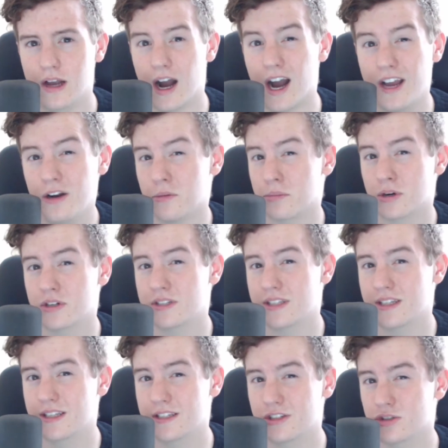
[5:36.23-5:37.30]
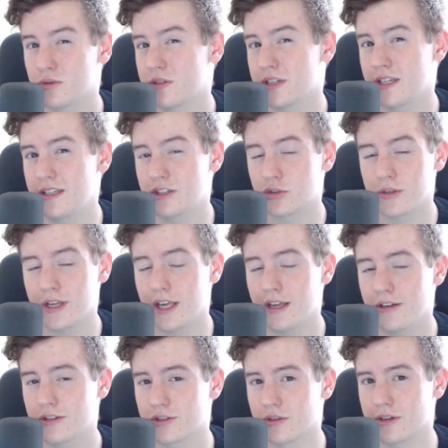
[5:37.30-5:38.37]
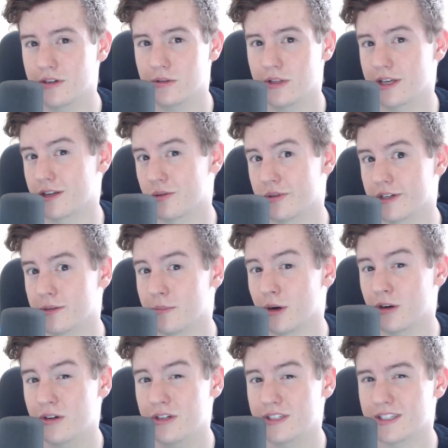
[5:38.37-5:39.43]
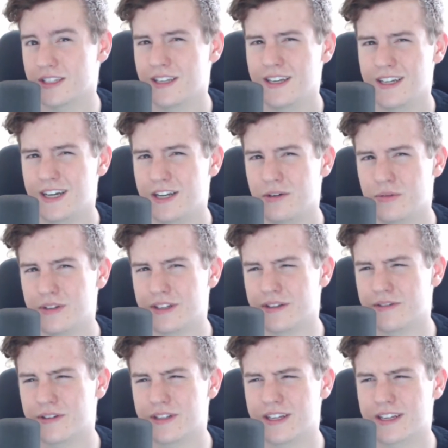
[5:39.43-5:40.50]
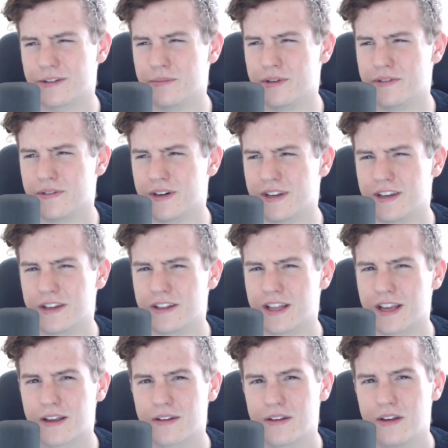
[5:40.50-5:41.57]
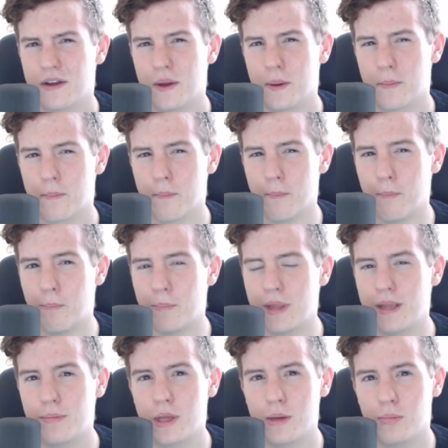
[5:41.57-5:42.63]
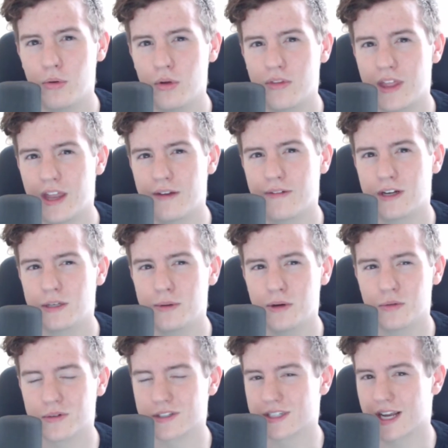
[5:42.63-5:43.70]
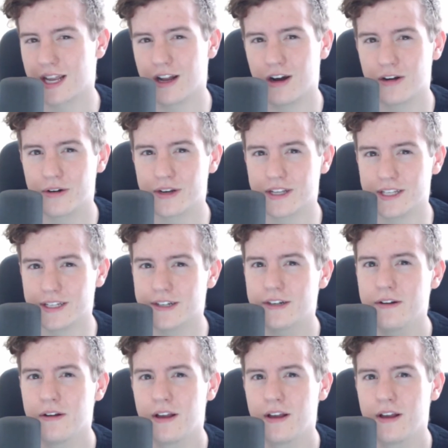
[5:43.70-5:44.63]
I don't personally enjoy drinking, so I don't like going to bars, and I don't really feel like it'd be fun to meet people in that environment where it's kind of hard to hear.